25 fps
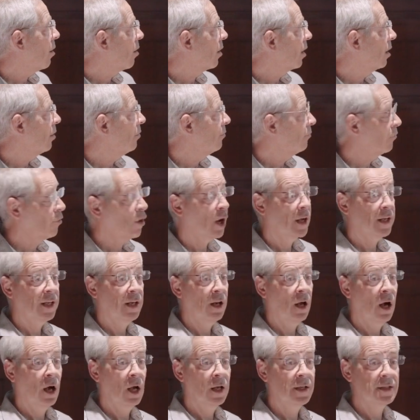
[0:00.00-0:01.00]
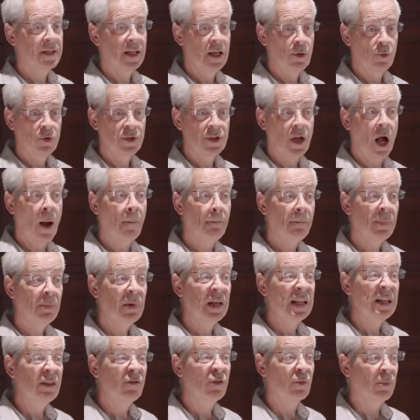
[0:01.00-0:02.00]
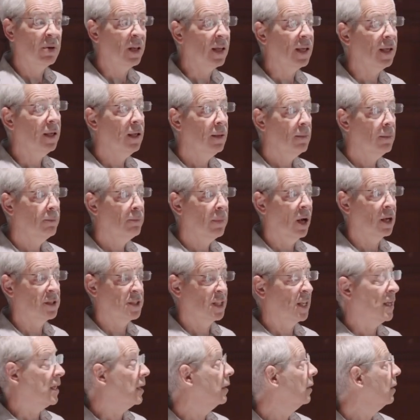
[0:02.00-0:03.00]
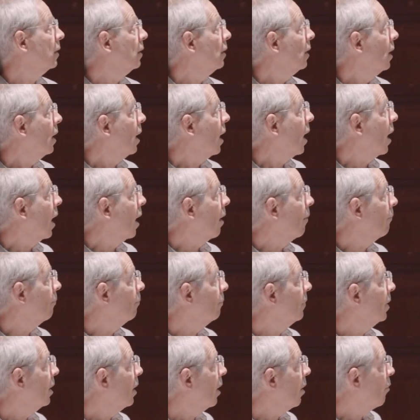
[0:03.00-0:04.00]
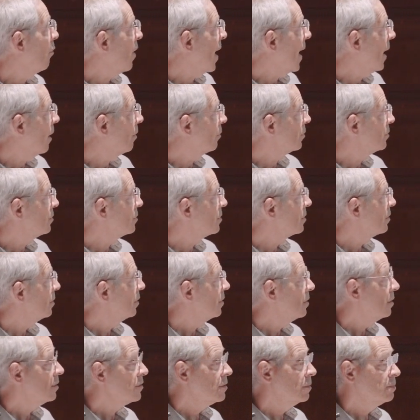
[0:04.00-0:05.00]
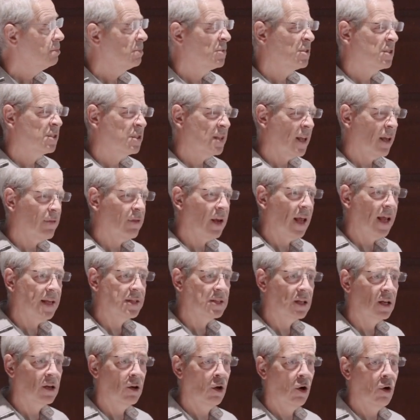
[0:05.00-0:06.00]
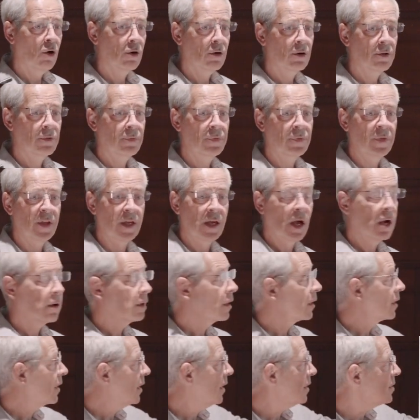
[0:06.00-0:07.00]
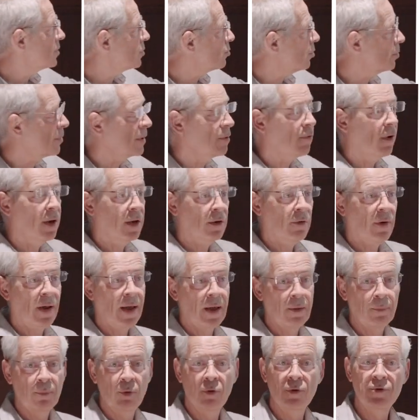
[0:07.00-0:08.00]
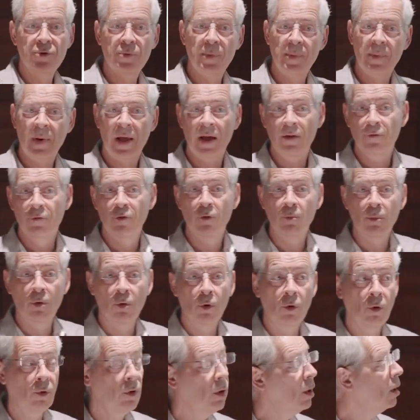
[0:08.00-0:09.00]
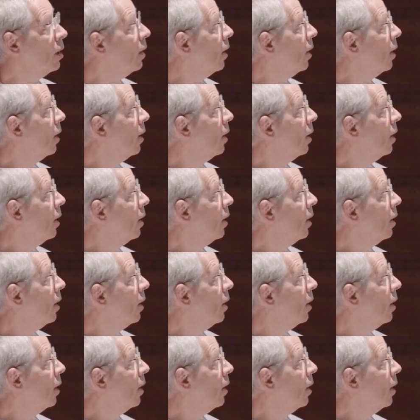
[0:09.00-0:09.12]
on a Friday night, it was unbelievably buzzy. Around 7, 8 o'clock, the younger kids would be running around, boys would be playing football